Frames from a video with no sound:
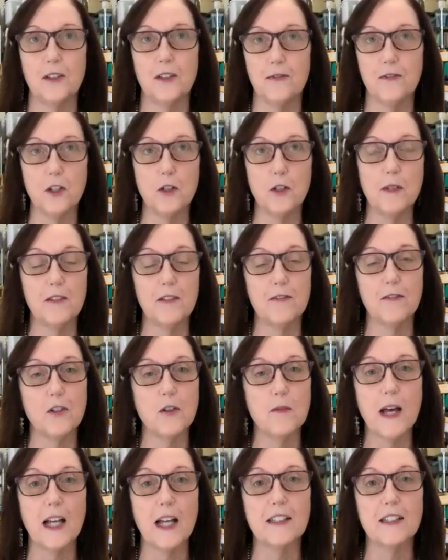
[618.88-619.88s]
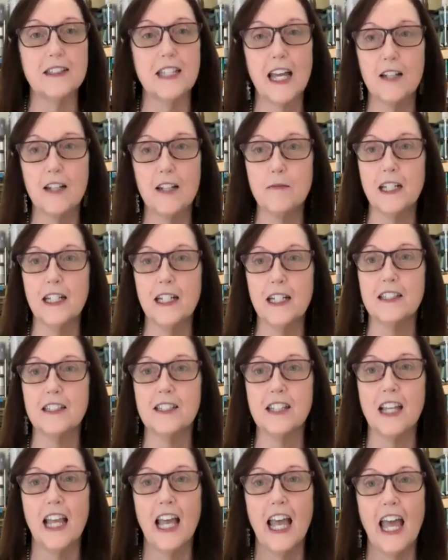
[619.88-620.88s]
filming for about 10
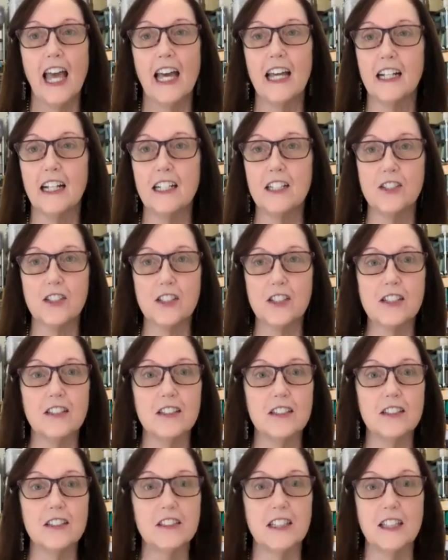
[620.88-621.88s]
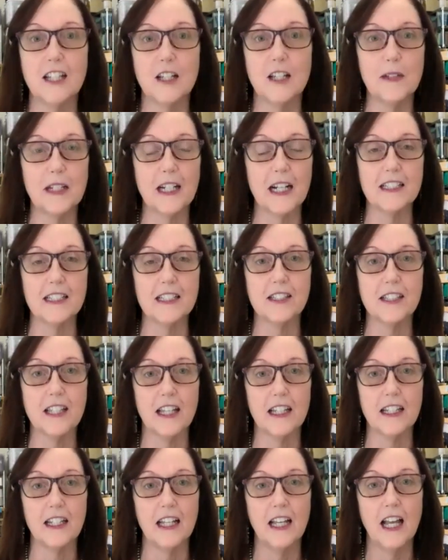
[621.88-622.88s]
minutes and I just looked at them and I
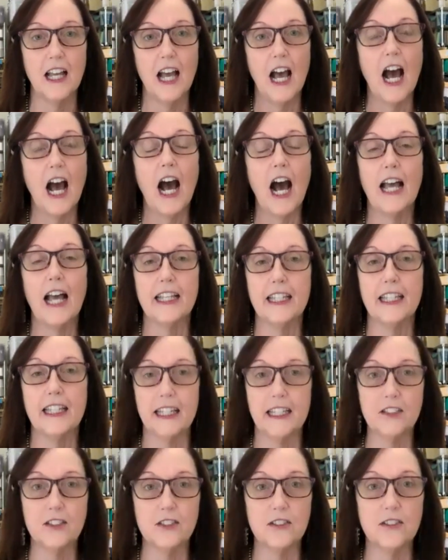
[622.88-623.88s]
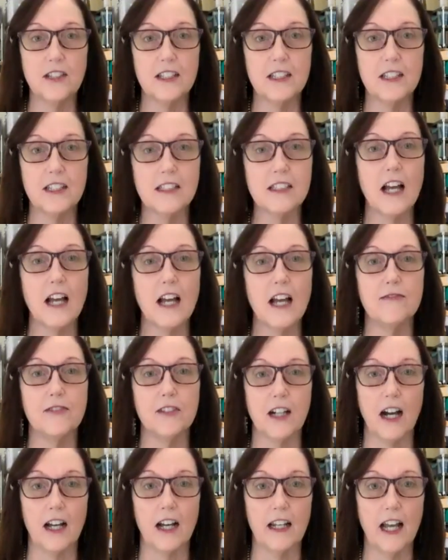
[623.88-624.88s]
said I can't do this I
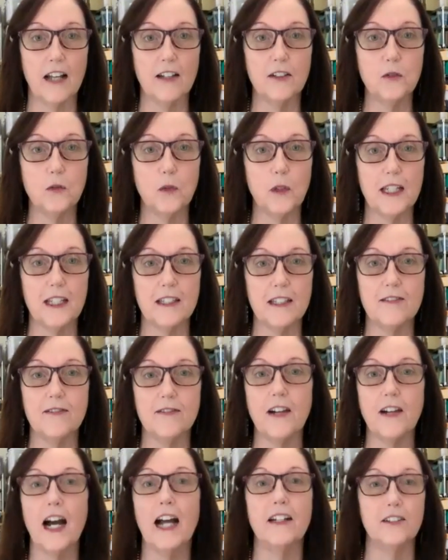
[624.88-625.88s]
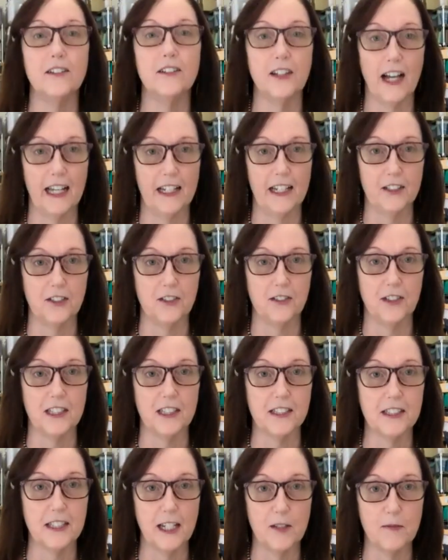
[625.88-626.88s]
forgot how to weave I don't know how to do
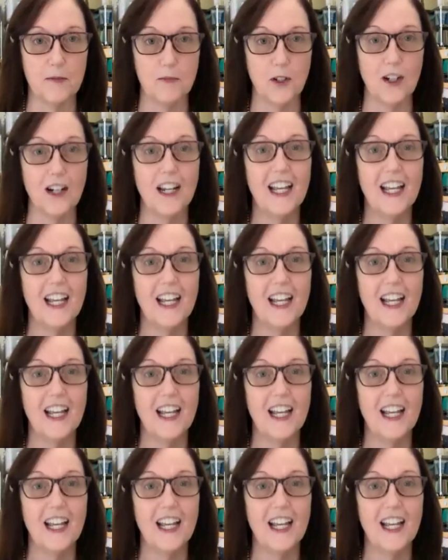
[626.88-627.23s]
this anymore